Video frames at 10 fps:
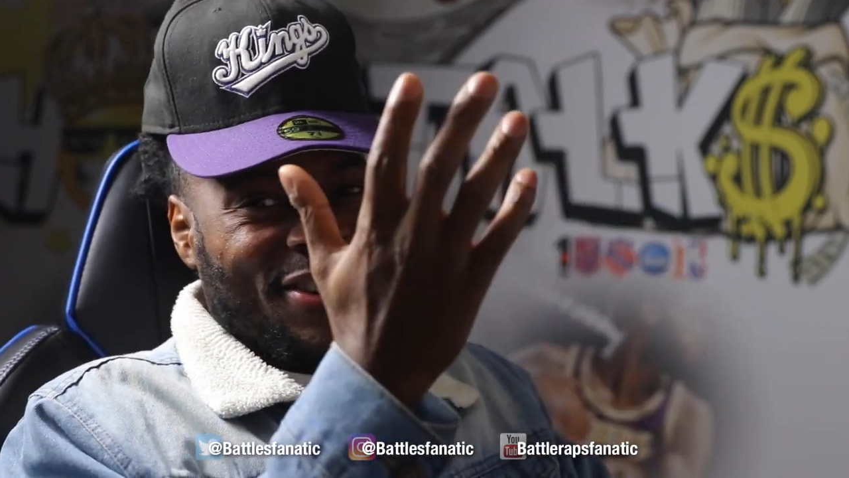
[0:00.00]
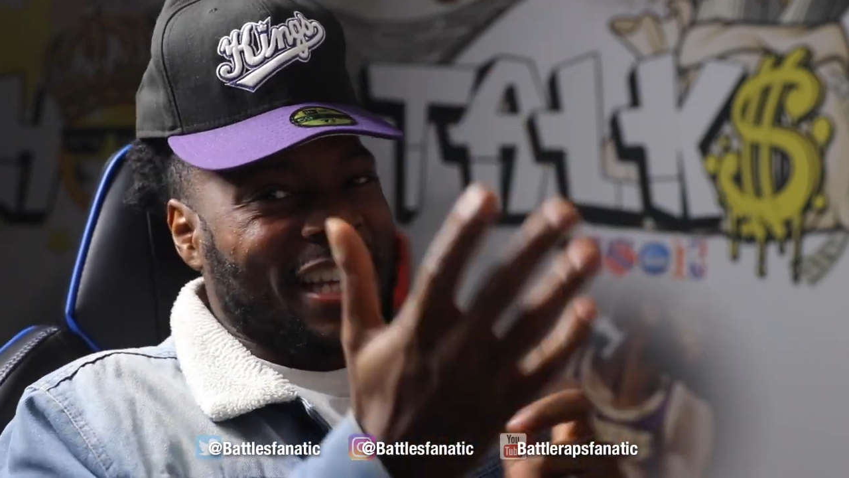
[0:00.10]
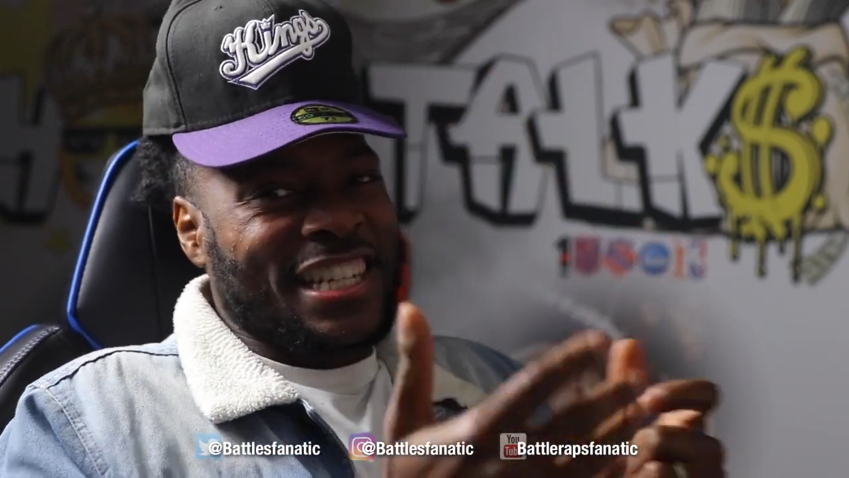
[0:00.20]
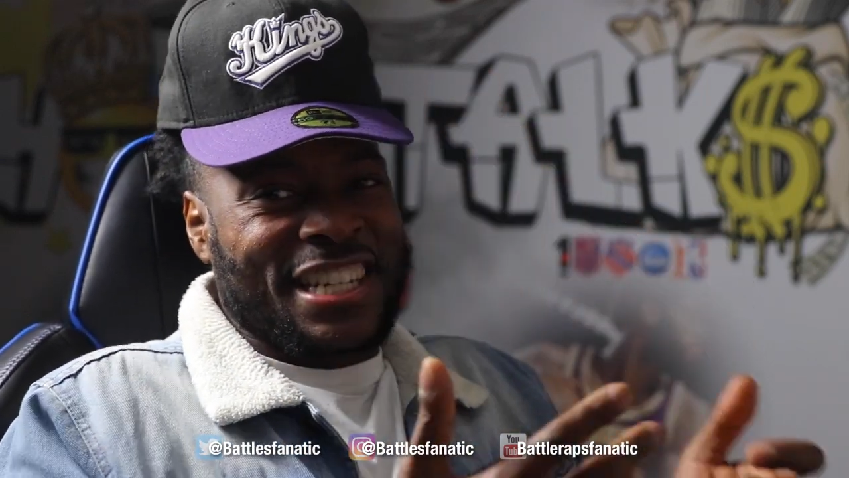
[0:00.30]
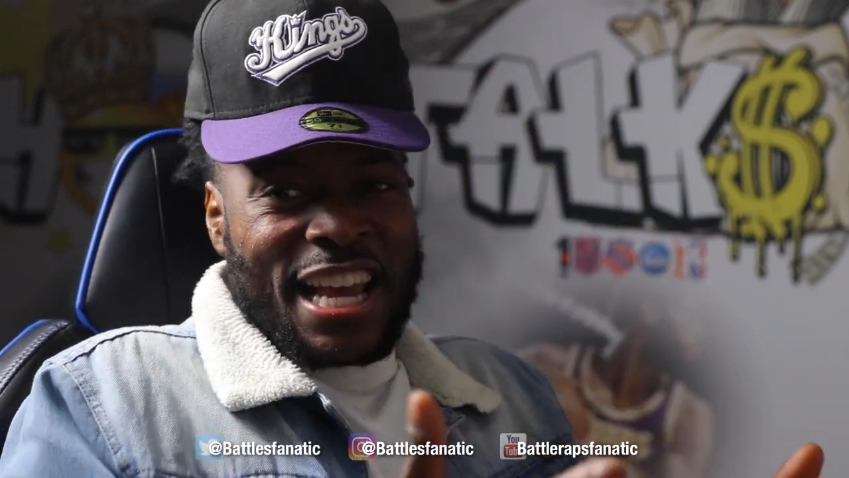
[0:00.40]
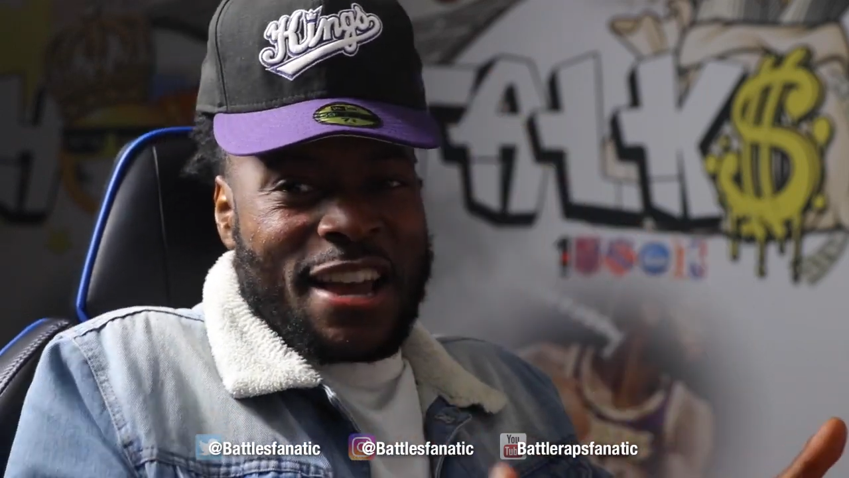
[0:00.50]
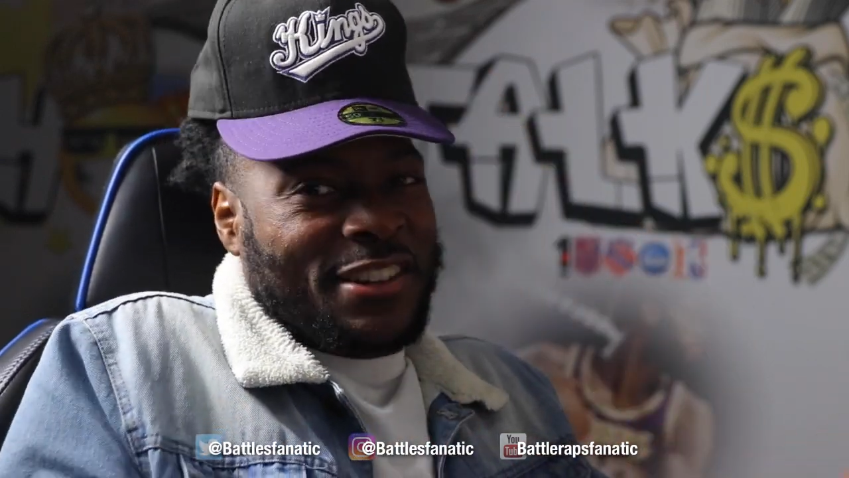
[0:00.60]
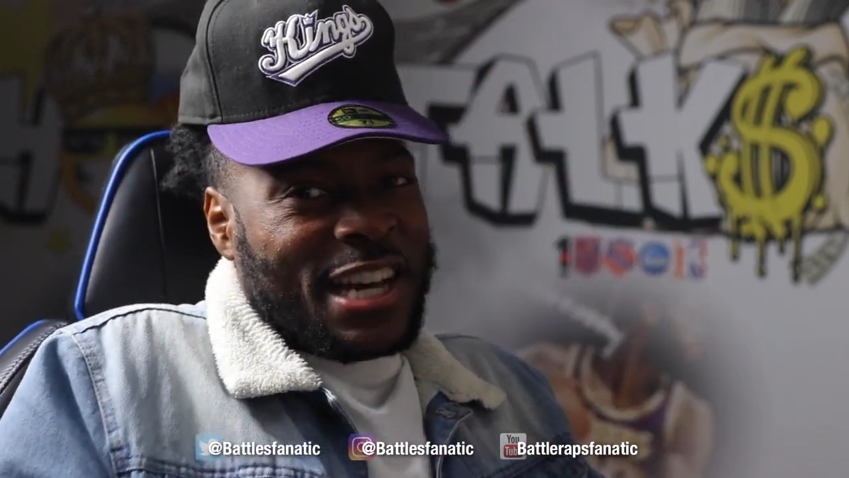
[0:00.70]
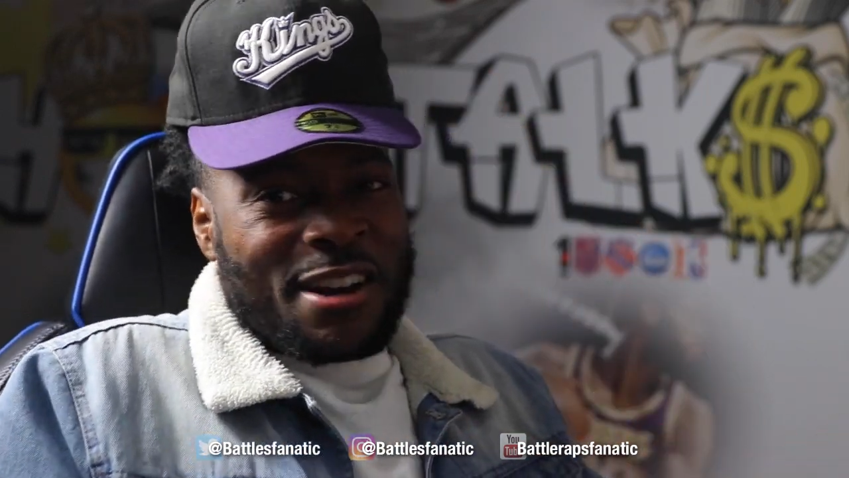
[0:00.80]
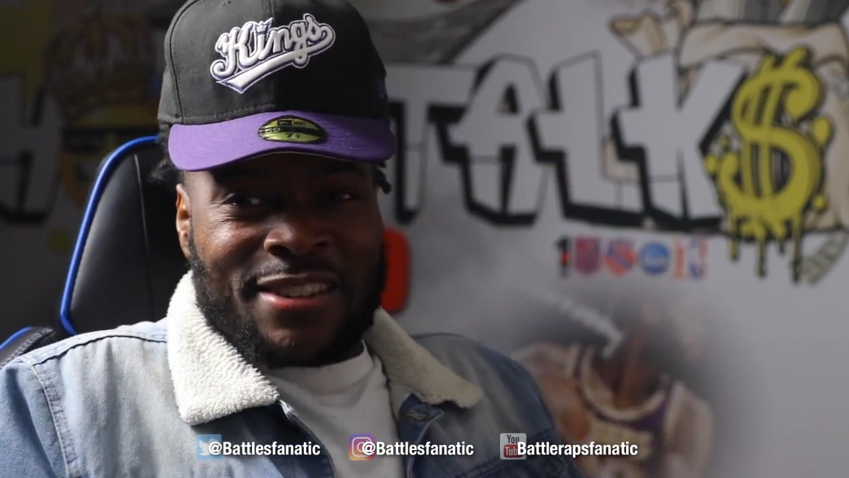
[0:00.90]
really
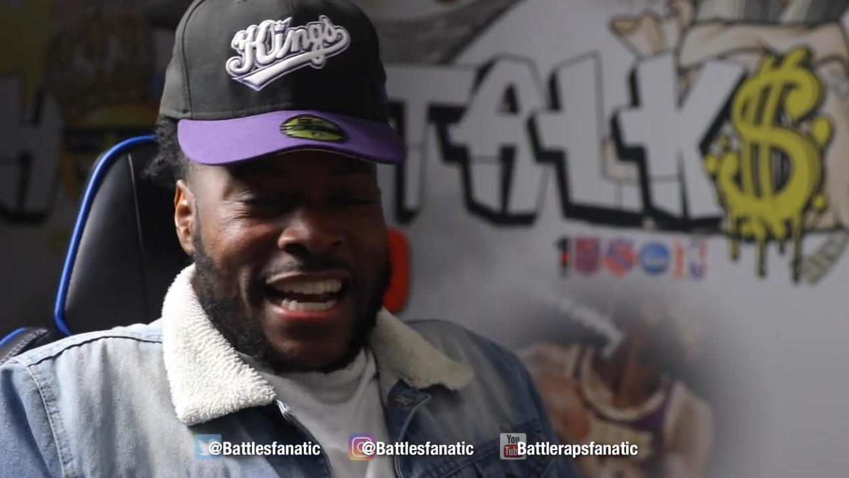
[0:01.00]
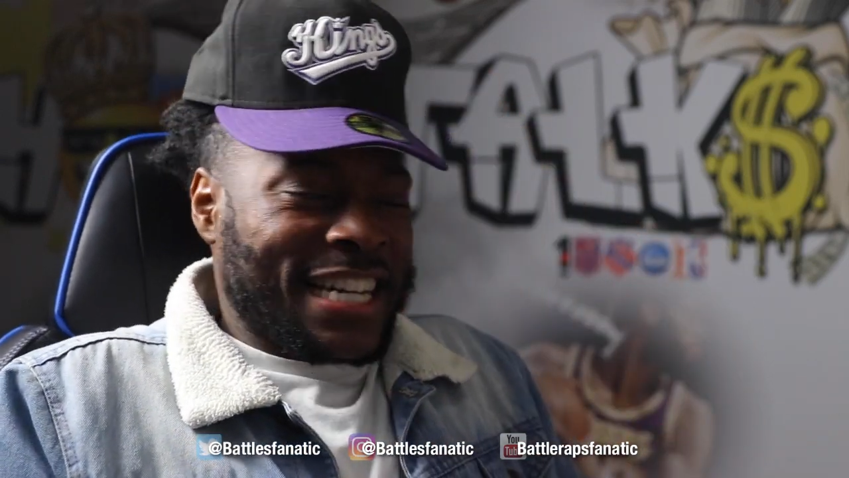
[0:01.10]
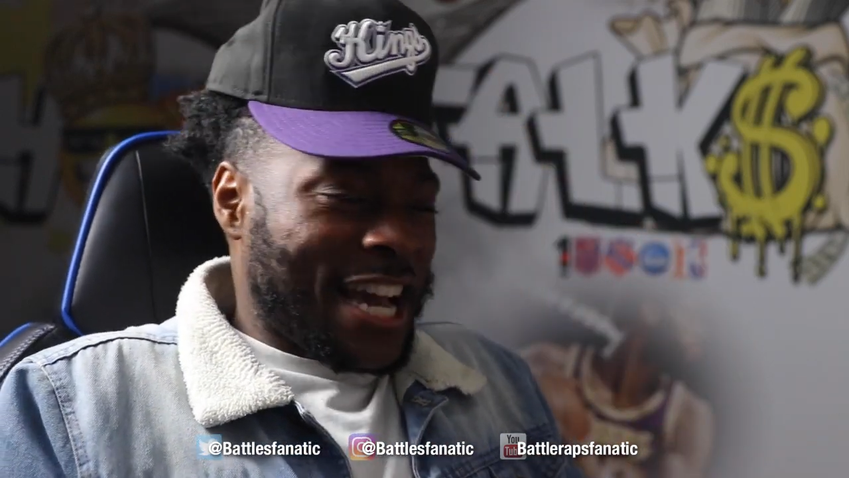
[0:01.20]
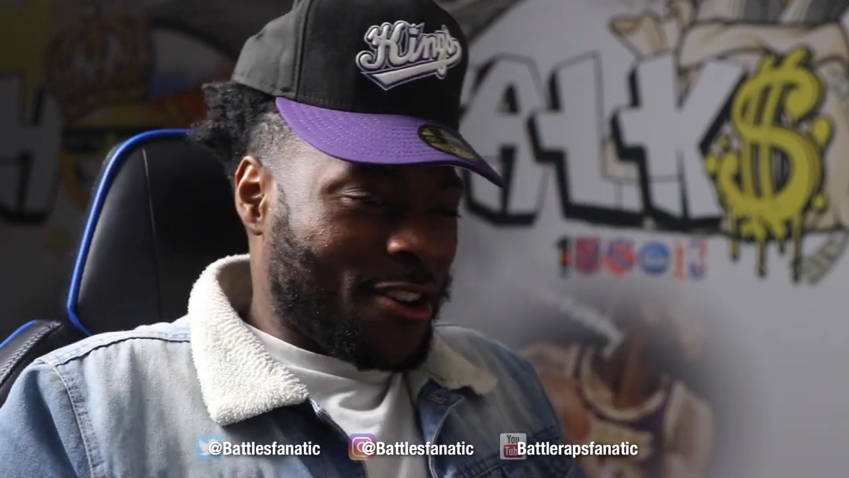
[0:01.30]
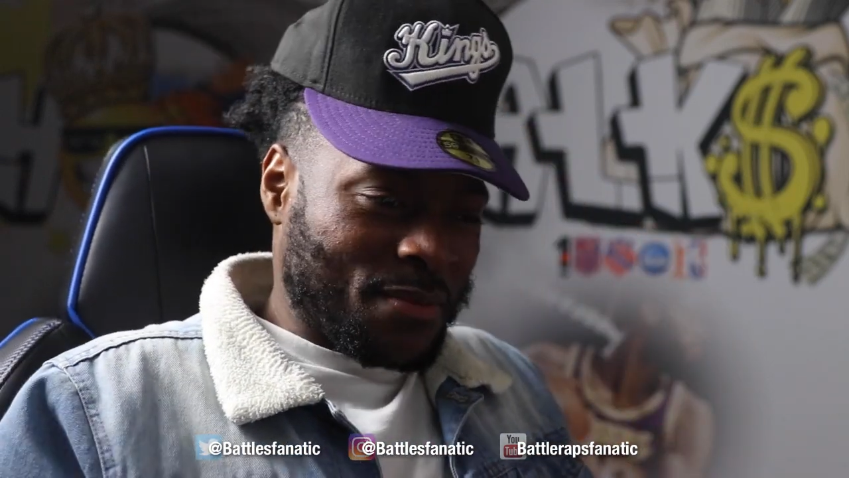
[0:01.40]
jammed up right now.